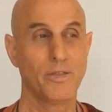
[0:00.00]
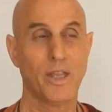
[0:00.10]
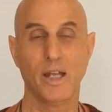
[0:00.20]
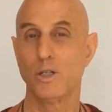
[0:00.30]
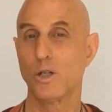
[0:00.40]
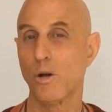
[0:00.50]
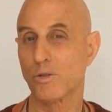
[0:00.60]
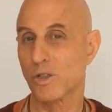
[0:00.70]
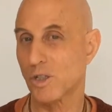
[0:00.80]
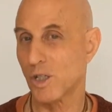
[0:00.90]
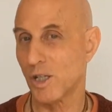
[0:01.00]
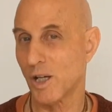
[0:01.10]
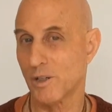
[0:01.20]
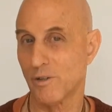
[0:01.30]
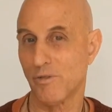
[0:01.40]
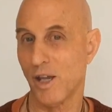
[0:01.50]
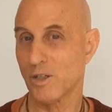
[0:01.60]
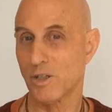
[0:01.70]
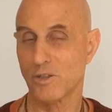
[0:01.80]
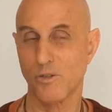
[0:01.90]
that you don't see on the
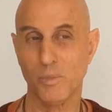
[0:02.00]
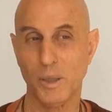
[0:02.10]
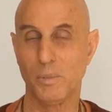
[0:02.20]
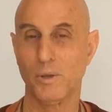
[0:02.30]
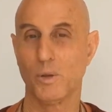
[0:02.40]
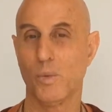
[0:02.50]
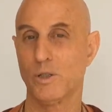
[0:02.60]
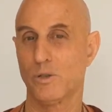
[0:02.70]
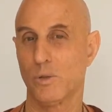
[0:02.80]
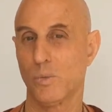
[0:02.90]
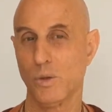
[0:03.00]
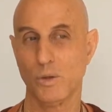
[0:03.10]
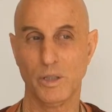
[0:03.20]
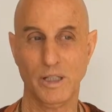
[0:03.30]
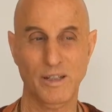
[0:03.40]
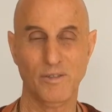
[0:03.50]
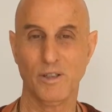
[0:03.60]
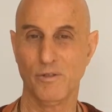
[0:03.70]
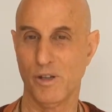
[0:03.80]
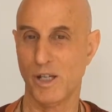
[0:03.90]
faces of people in the Western world, even
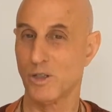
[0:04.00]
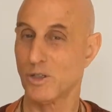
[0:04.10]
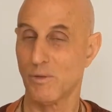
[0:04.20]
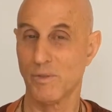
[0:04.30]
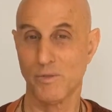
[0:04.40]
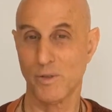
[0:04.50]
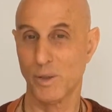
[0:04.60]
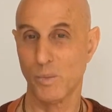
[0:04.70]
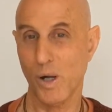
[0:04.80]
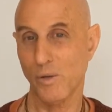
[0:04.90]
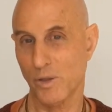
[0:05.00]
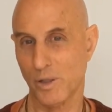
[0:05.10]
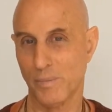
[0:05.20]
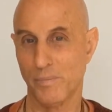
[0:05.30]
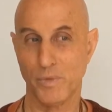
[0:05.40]
the faces of the very wealthy